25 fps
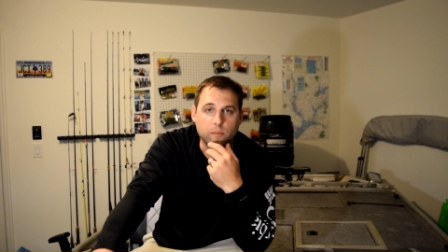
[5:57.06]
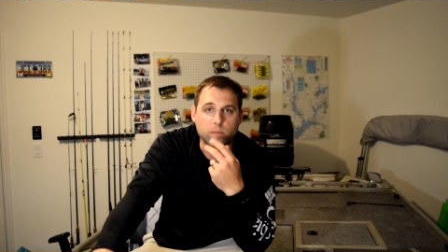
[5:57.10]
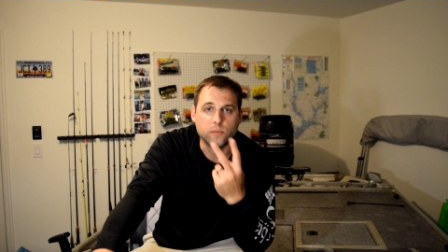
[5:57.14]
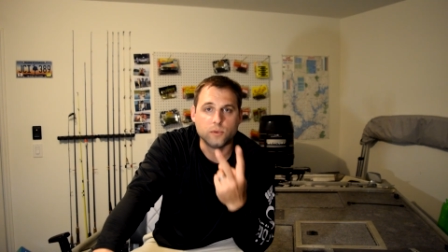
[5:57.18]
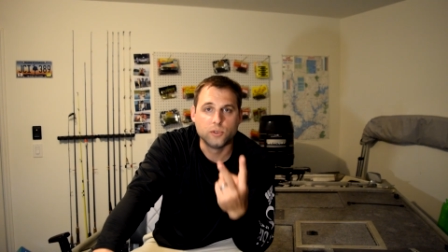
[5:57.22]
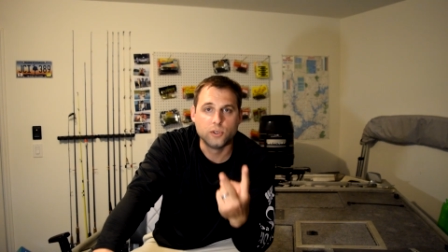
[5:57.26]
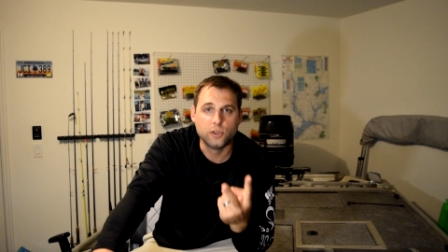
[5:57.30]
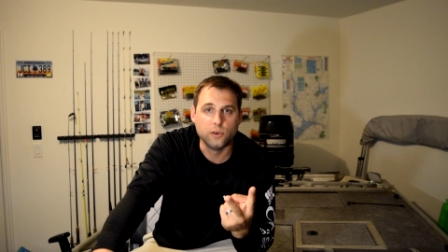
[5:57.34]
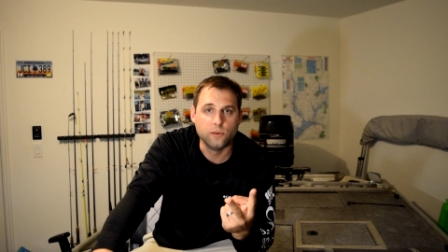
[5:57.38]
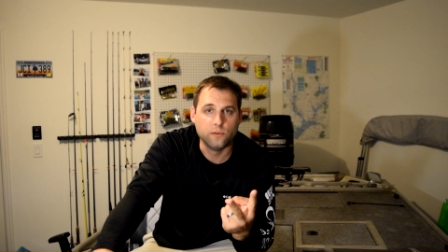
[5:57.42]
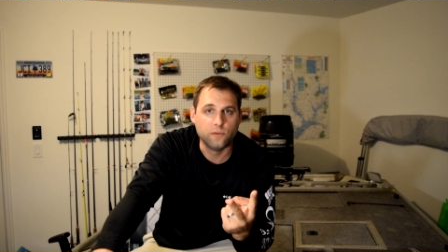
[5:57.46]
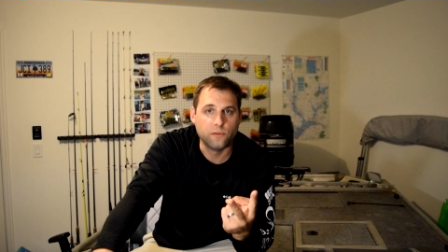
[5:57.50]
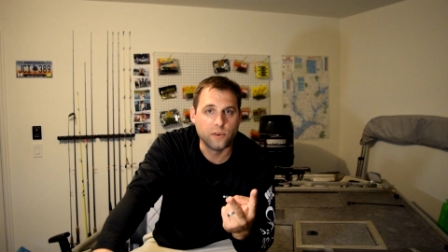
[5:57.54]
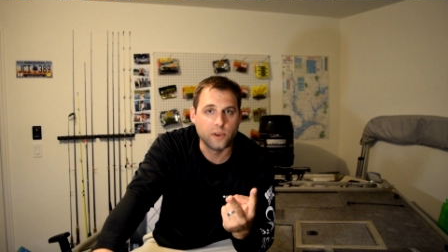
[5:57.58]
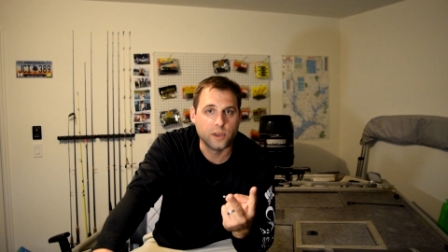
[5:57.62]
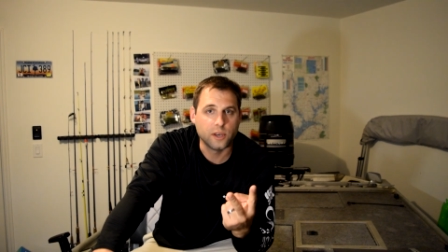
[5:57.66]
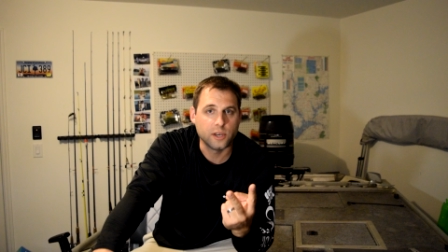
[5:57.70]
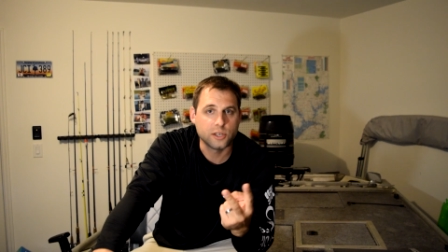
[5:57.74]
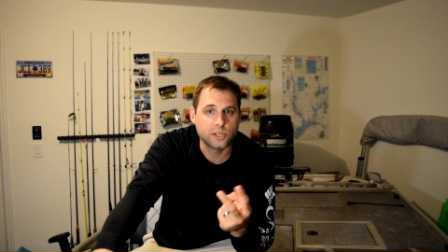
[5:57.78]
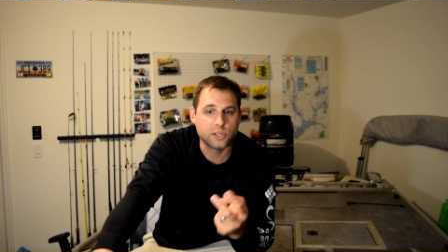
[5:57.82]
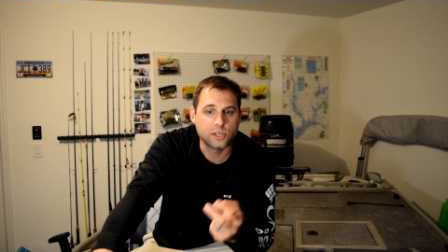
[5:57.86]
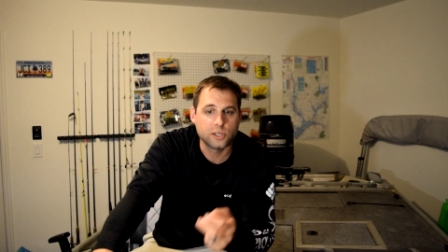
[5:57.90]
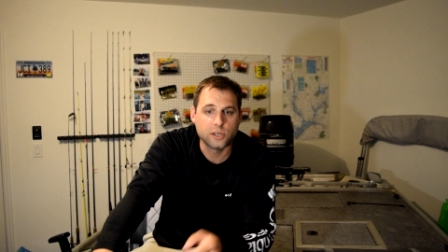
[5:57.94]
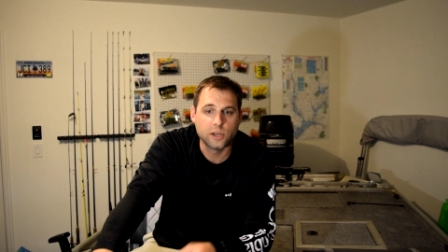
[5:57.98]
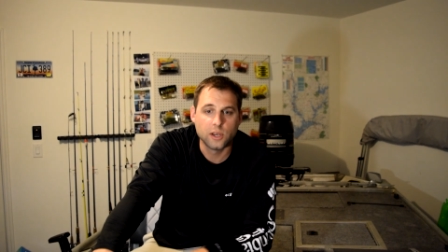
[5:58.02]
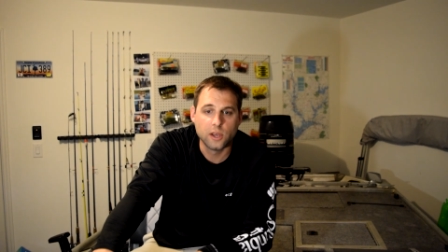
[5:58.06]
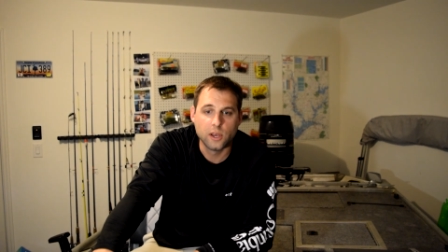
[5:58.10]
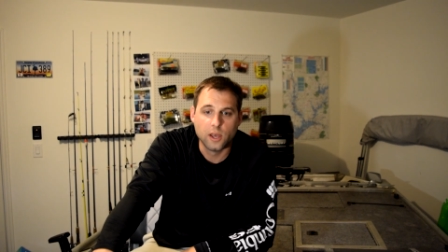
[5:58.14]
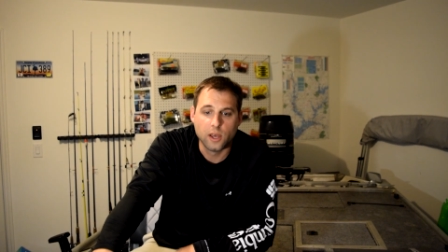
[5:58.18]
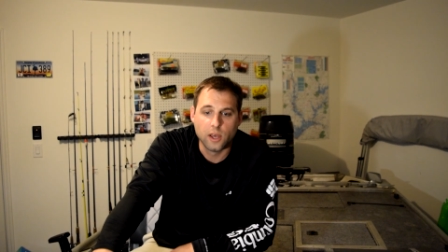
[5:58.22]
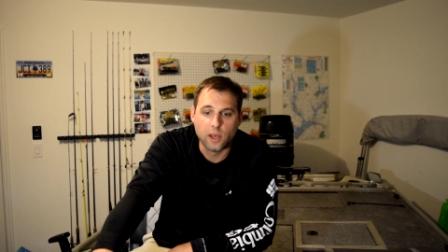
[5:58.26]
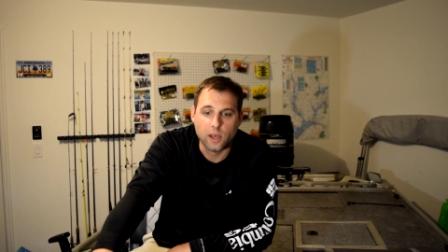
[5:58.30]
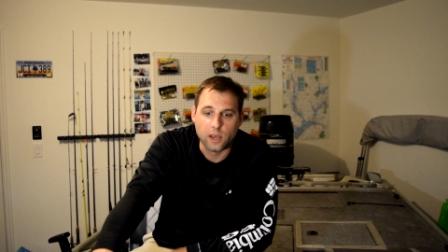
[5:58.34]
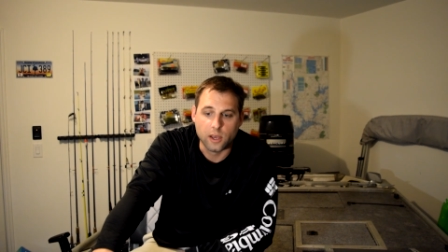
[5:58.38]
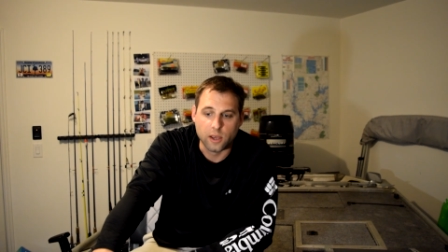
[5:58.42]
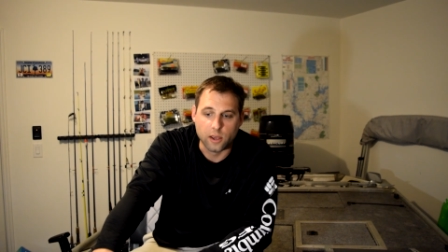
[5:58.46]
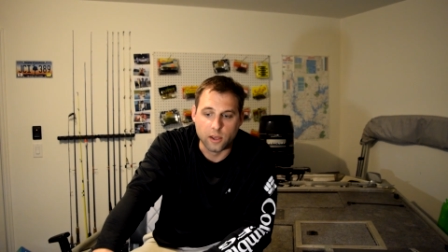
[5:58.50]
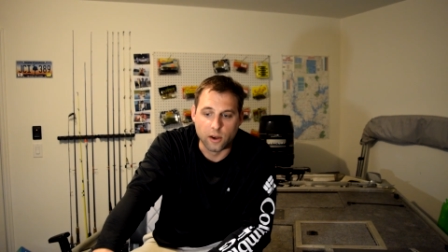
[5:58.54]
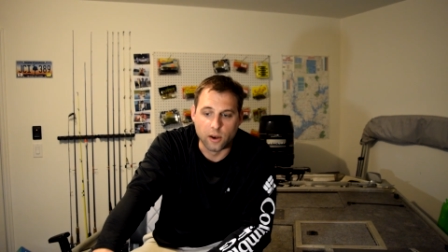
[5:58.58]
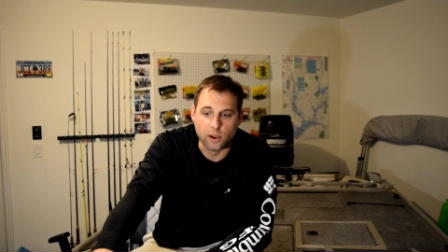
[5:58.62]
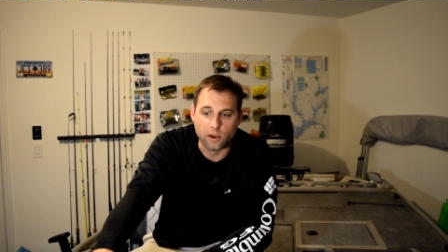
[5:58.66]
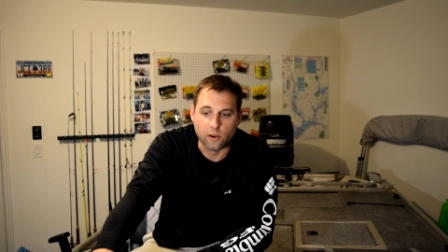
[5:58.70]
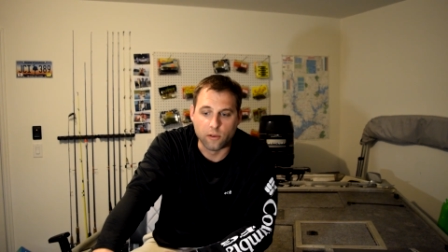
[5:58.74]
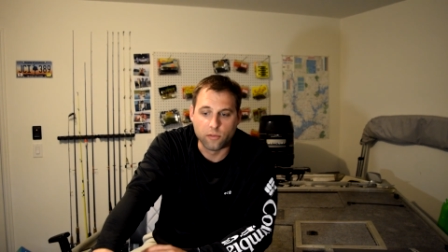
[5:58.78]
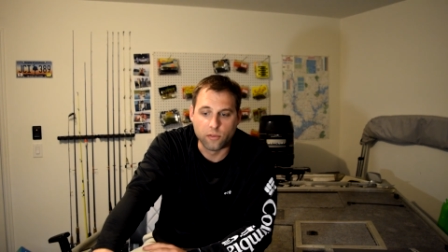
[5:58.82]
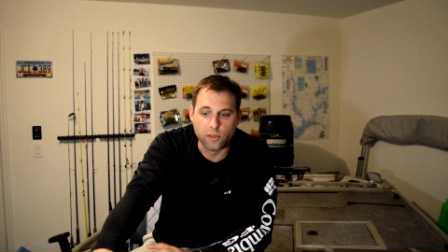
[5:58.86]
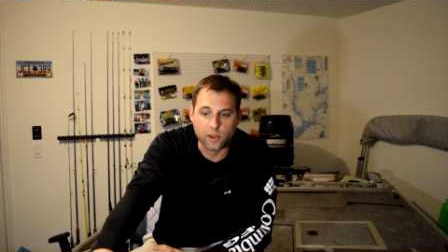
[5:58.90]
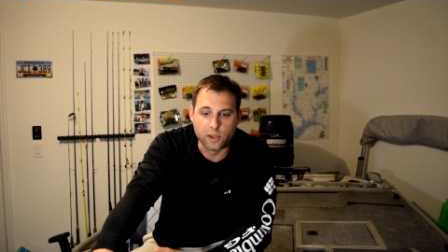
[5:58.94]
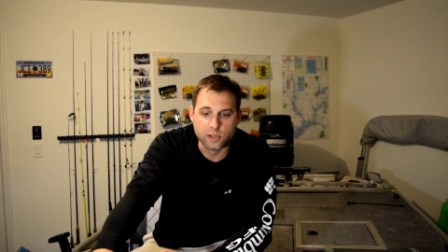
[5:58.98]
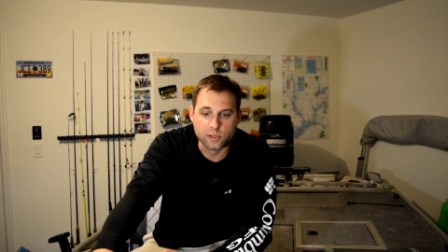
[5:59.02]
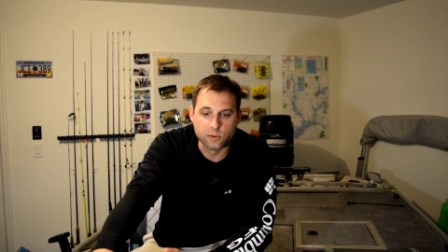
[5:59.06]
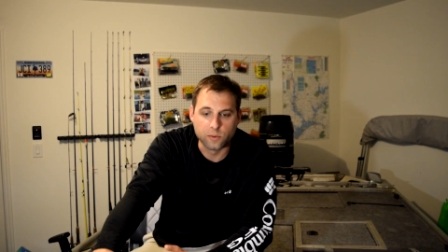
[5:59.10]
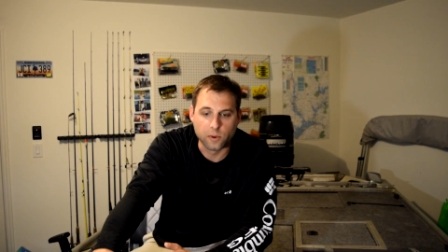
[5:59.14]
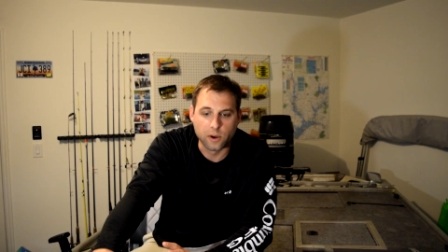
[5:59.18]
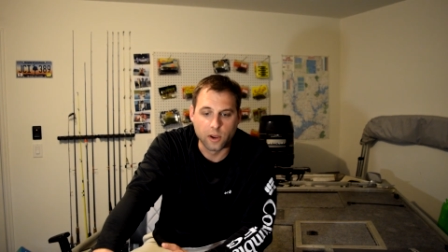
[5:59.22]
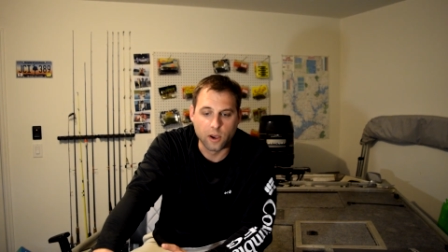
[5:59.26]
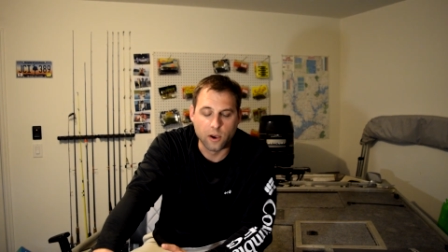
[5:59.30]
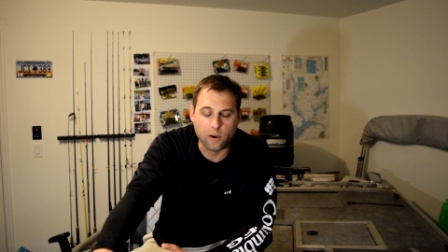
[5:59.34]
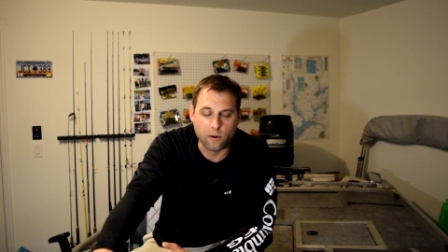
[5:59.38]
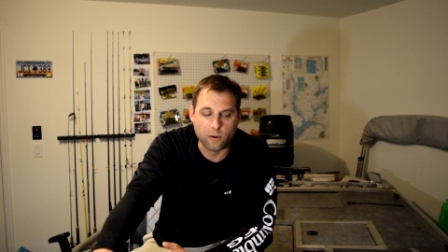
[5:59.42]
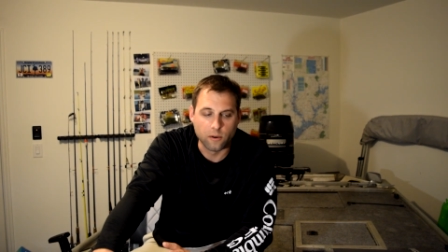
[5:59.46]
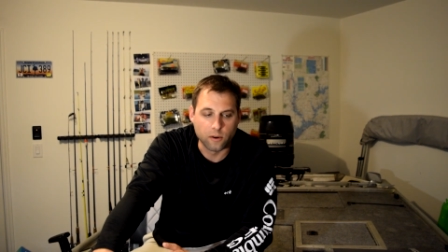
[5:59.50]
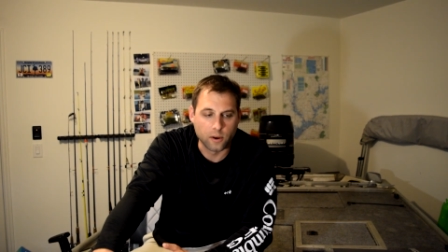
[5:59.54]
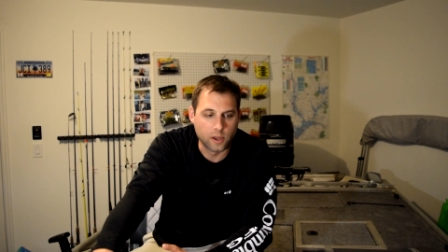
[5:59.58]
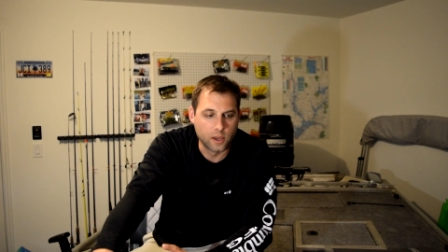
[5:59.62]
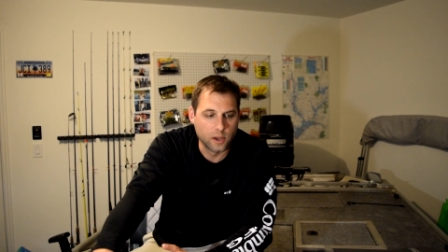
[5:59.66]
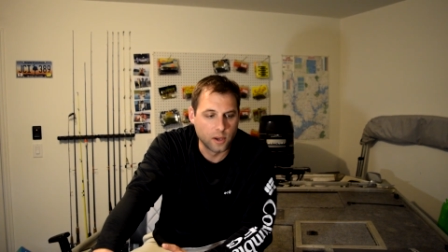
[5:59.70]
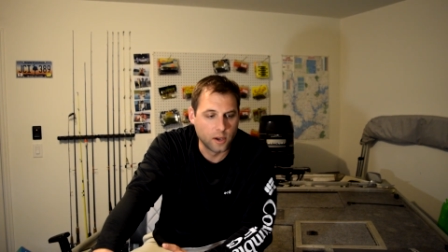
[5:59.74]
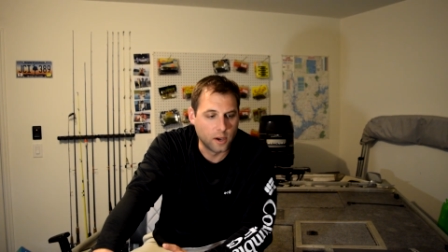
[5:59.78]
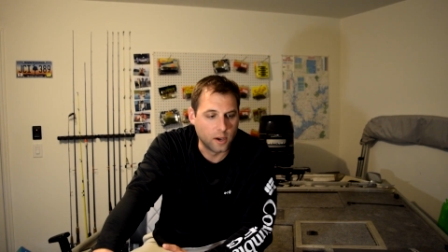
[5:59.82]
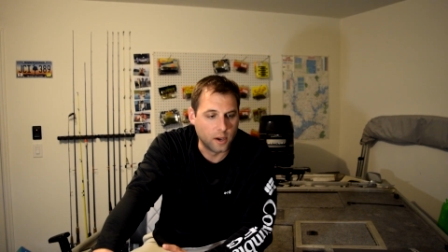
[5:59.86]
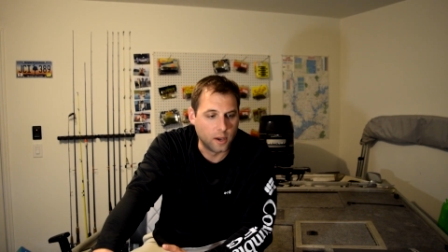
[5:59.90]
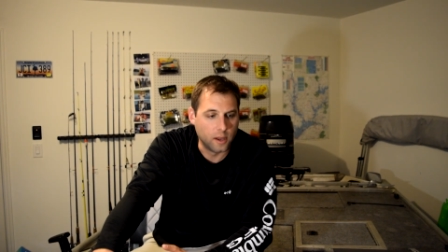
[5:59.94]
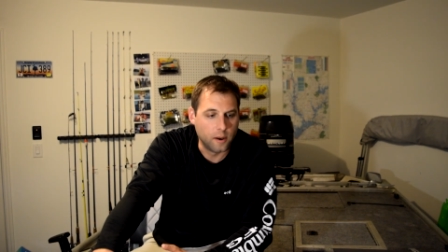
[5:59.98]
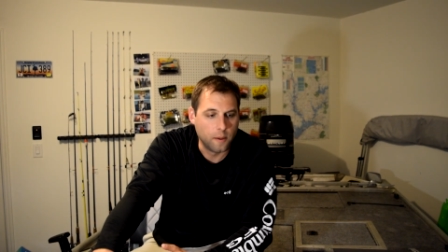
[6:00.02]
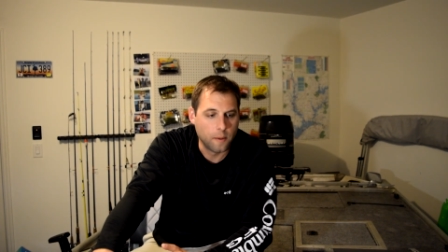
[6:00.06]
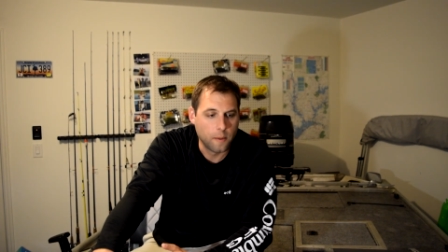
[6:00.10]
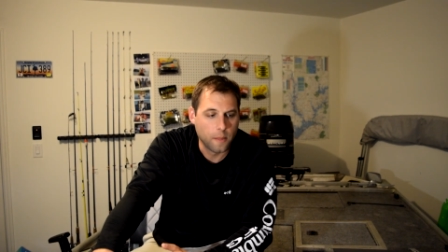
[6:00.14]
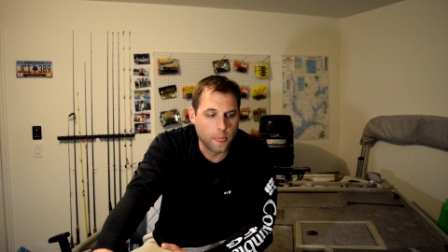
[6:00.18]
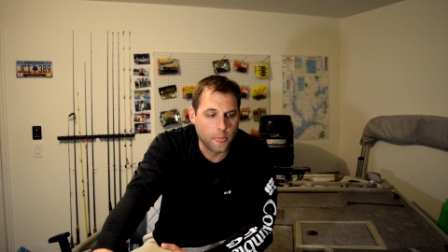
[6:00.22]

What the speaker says: 2 fish, you know, things were going good.